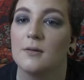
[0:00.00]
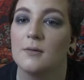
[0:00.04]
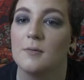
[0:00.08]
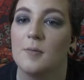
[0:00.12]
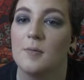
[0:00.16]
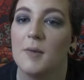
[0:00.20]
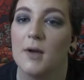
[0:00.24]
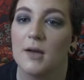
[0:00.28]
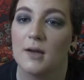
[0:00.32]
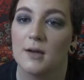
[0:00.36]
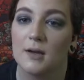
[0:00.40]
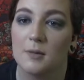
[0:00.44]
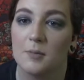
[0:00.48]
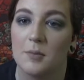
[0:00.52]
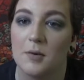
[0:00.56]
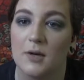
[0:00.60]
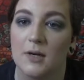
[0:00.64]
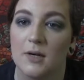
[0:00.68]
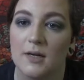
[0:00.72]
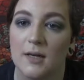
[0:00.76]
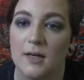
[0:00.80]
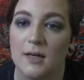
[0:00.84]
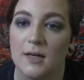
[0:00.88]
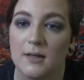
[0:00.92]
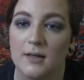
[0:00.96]
makeup on
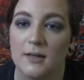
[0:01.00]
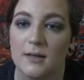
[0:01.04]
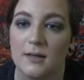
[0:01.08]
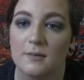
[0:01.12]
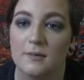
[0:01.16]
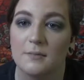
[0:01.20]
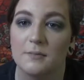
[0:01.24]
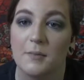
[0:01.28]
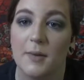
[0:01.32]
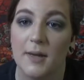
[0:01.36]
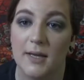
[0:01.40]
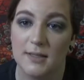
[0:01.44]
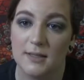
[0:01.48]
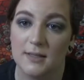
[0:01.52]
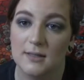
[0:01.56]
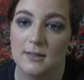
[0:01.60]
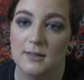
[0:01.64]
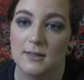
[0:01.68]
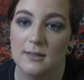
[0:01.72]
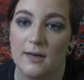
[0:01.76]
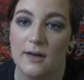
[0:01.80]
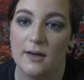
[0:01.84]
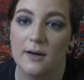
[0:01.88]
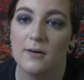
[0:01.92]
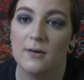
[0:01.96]
a daily
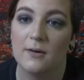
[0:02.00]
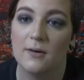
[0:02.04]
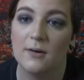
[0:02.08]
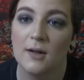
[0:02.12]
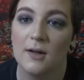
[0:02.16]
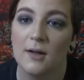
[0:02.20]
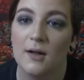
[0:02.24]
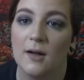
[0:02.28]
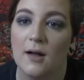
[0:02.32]
basis now,